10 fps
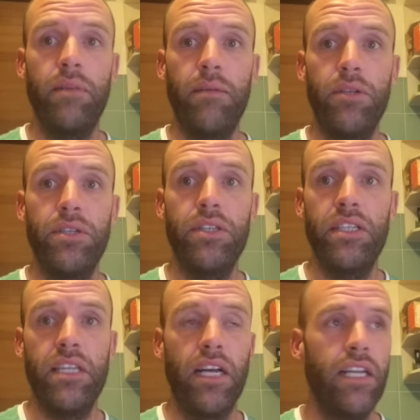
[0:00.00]
people who do
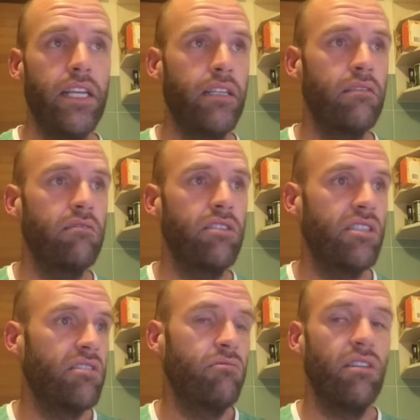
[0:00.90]
the study can
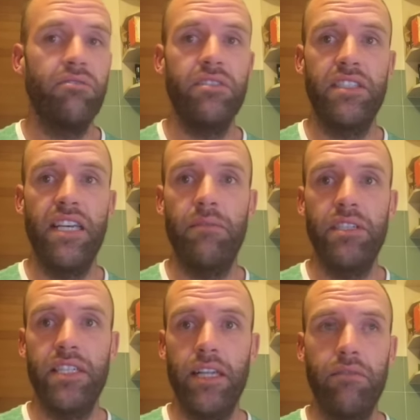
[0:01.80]
just reference them
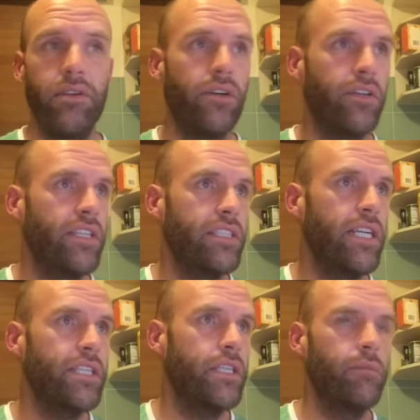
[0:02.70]
instead of your
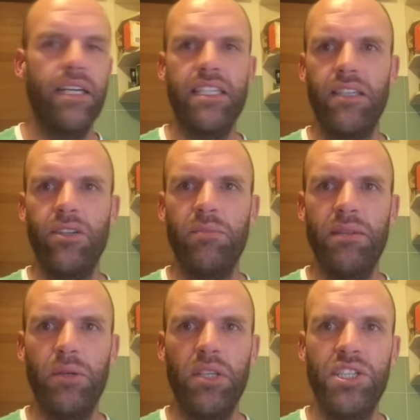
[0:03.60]
organisation. That makes it look a
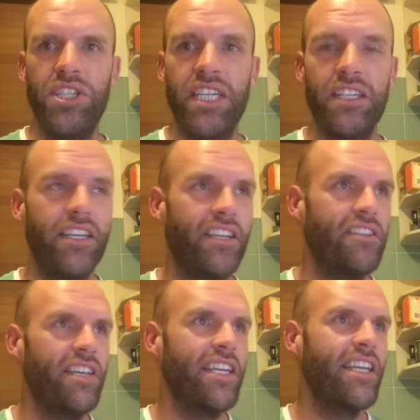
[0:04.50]
bit more legit, don't you
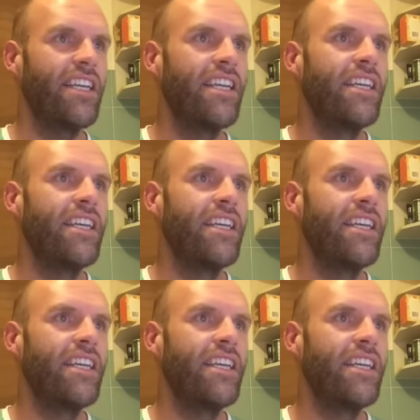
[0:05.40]
think?